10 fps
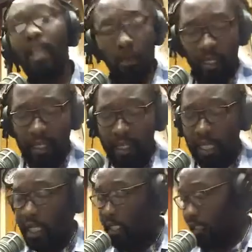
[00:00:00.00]
will
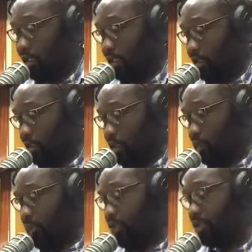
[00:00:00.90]
hear the
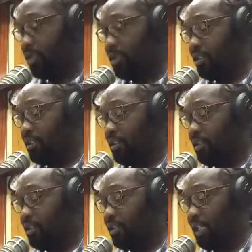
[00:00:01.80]
officials
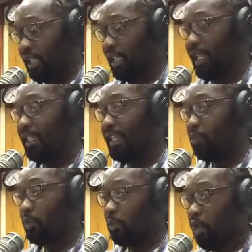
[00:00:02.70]
declare that
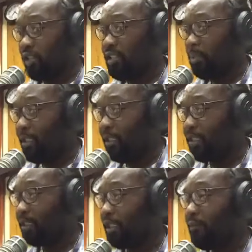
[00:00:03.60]
we want to
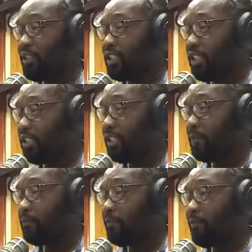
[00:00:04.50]
build a facility
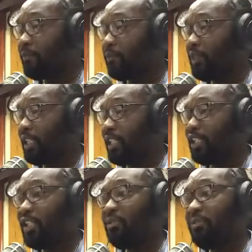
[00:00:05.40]
in
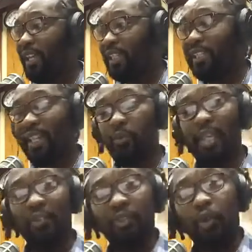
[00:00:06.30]
the event that we
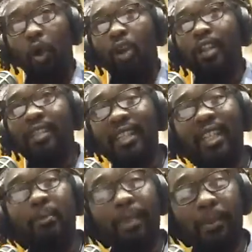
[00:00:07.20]
have to
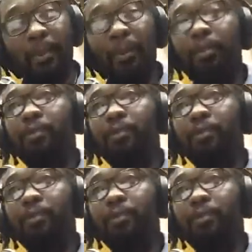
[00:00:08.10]
quarantine people